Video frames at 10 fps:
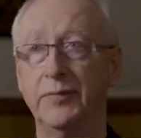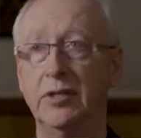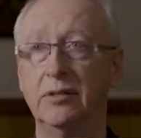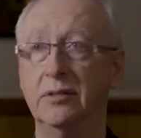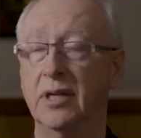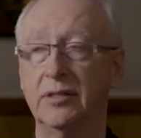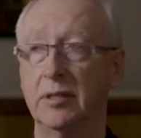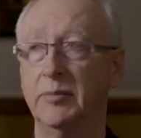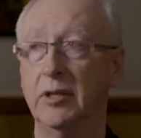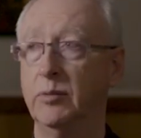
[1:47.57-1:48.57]
This is not
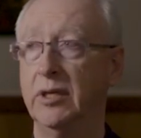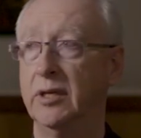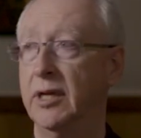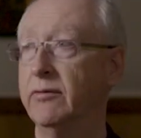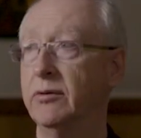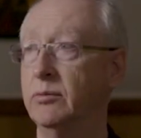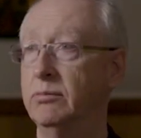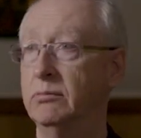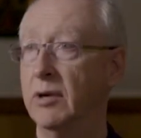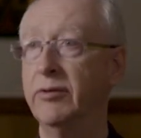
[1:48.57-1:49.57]
something we could ever
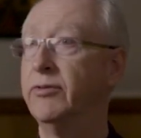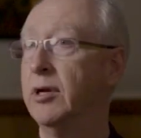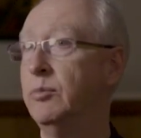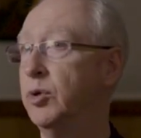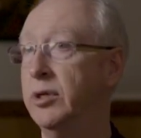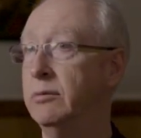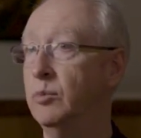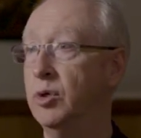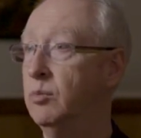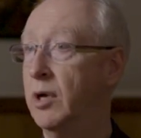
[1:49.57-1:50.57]
run from,
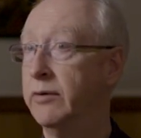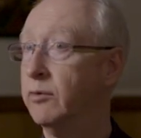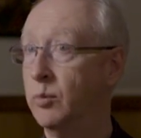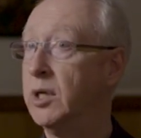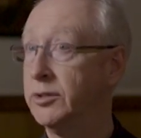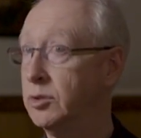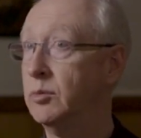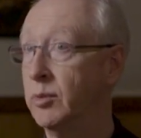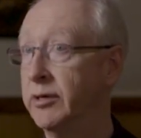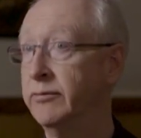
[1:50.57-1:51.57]
would ever want
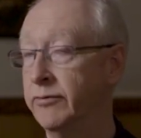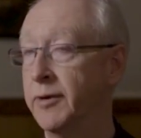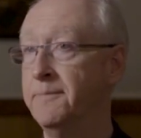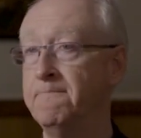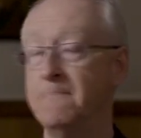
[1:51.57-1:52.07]
to run from.